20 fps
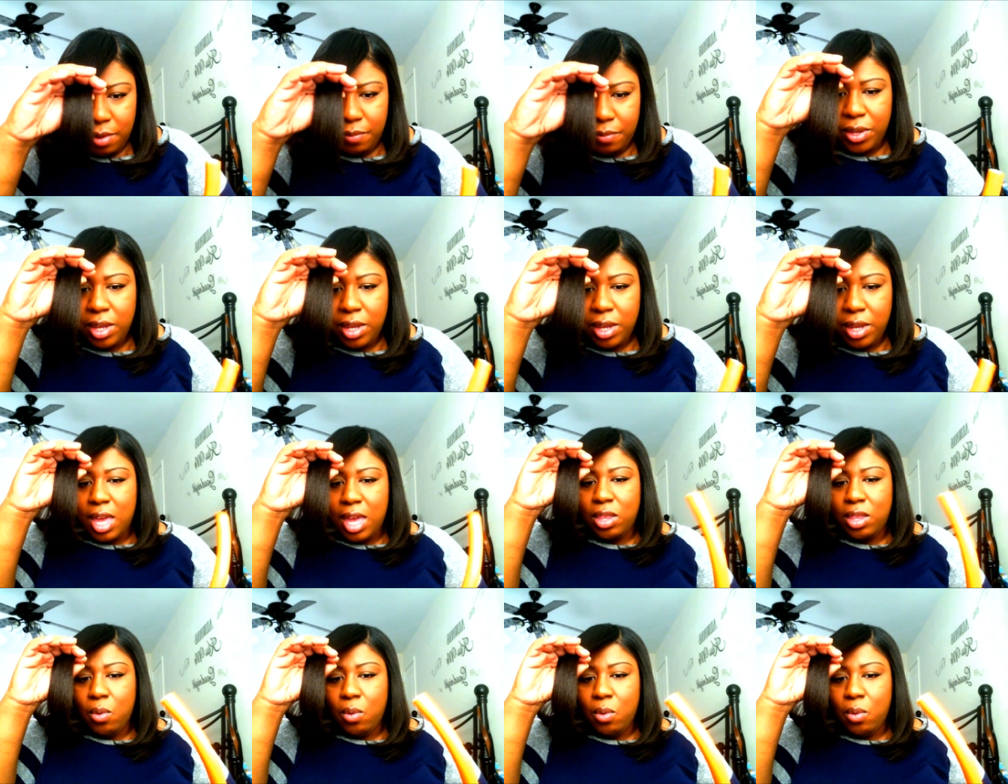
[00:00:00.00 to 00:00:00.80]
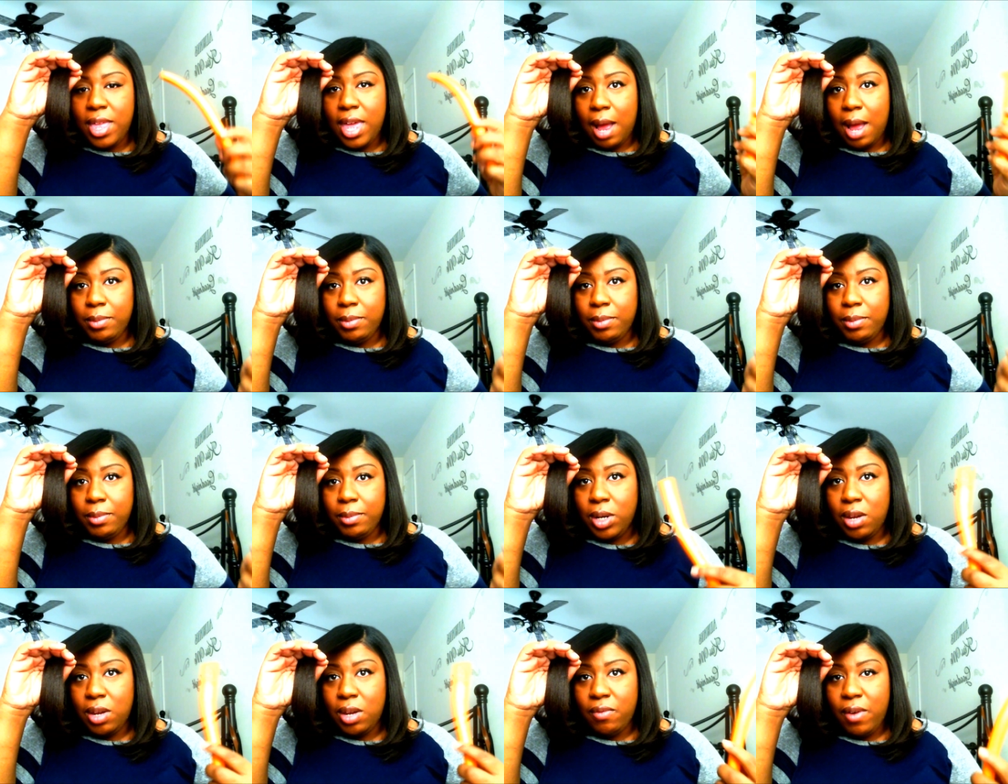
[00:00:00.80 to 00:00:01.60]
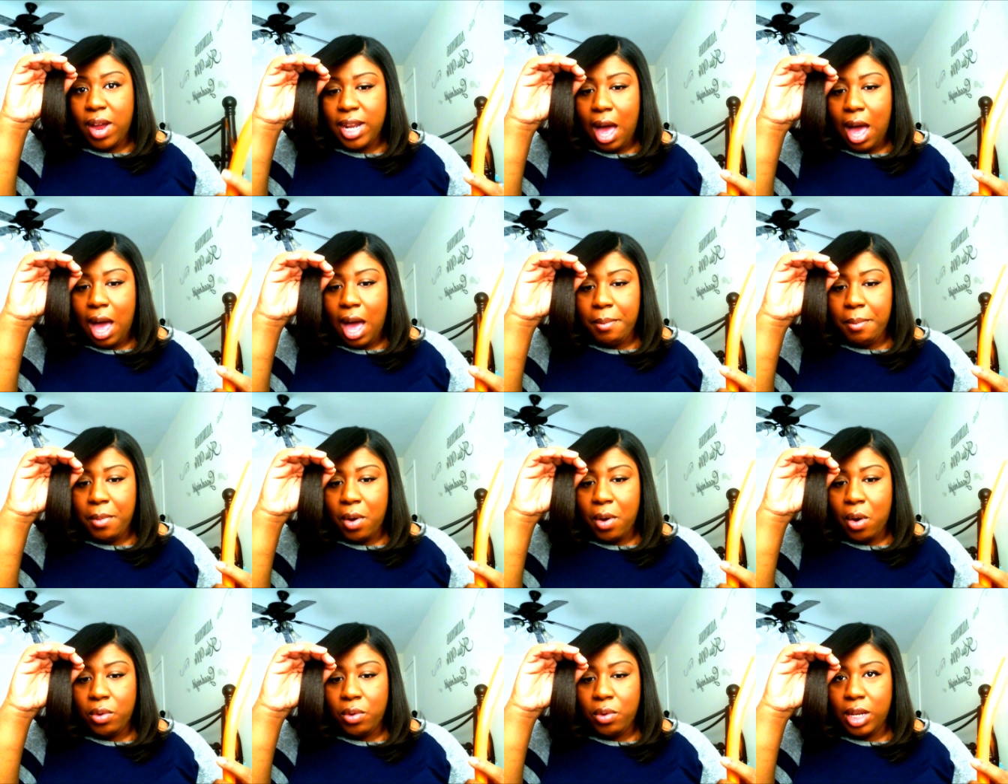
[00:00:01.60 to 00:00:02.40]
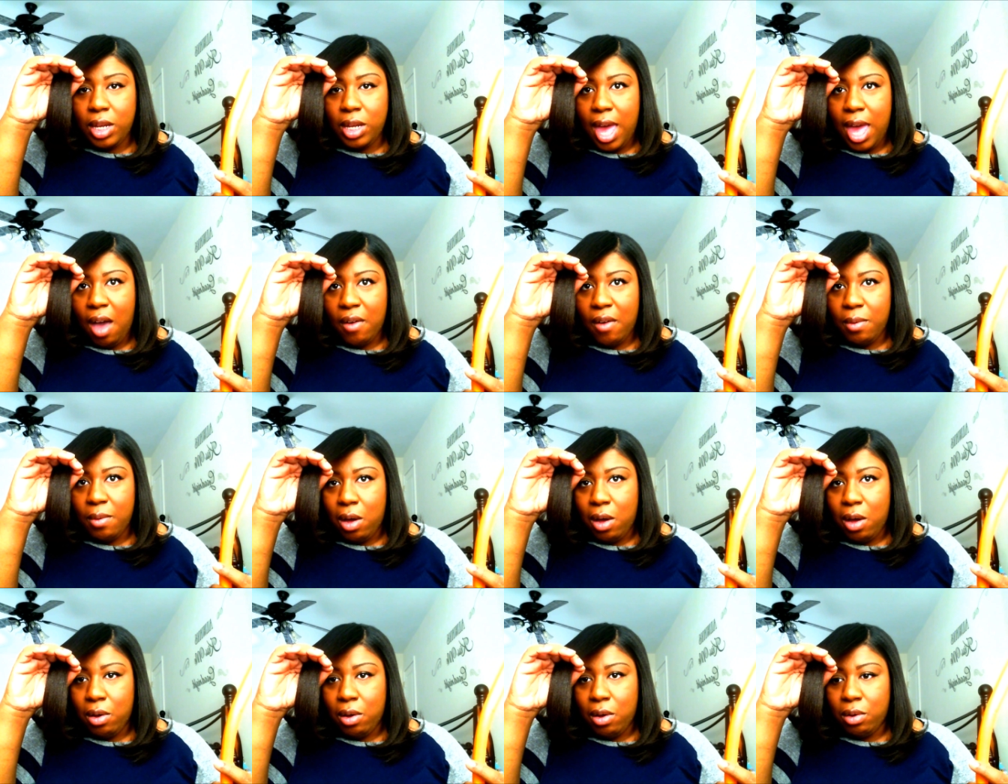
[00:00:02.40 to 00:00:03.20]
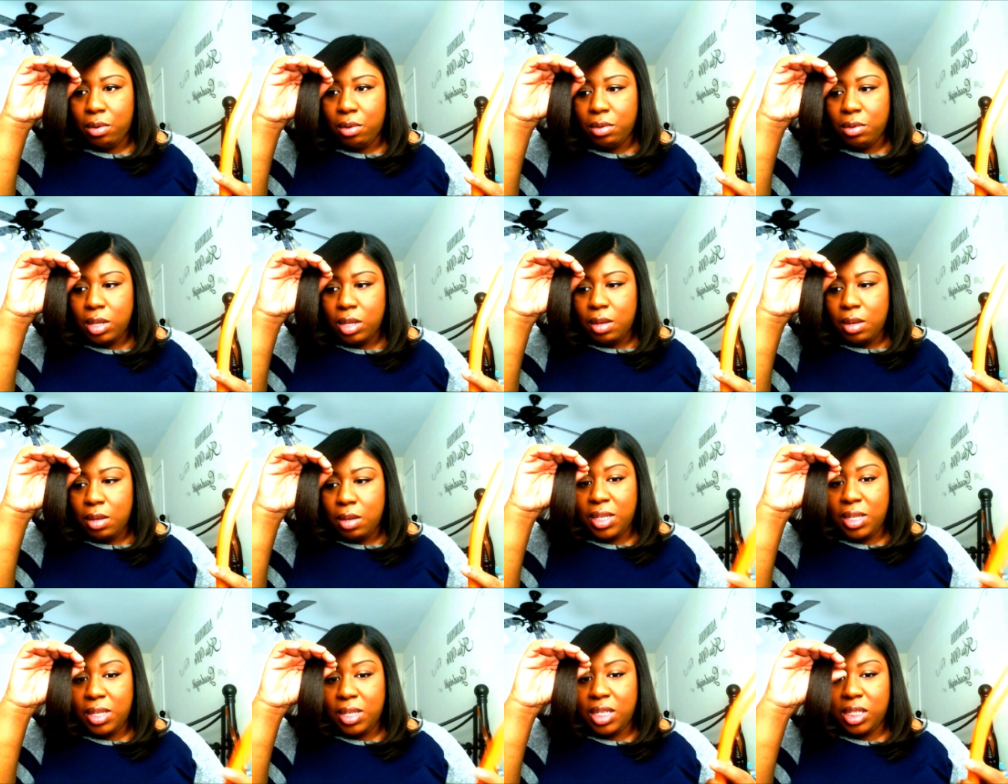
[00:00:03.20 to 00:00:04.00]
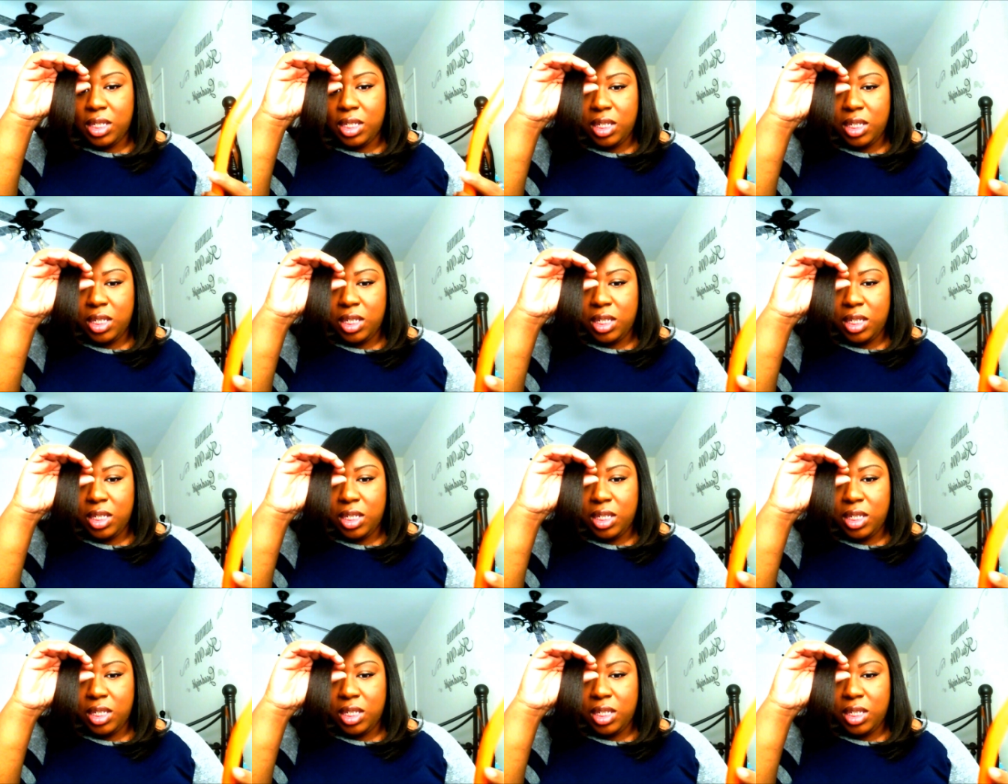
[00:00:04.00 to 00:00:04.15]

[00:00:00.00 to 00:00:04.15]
And the way that I'm doing it right now, I'm only going to have about maybe 6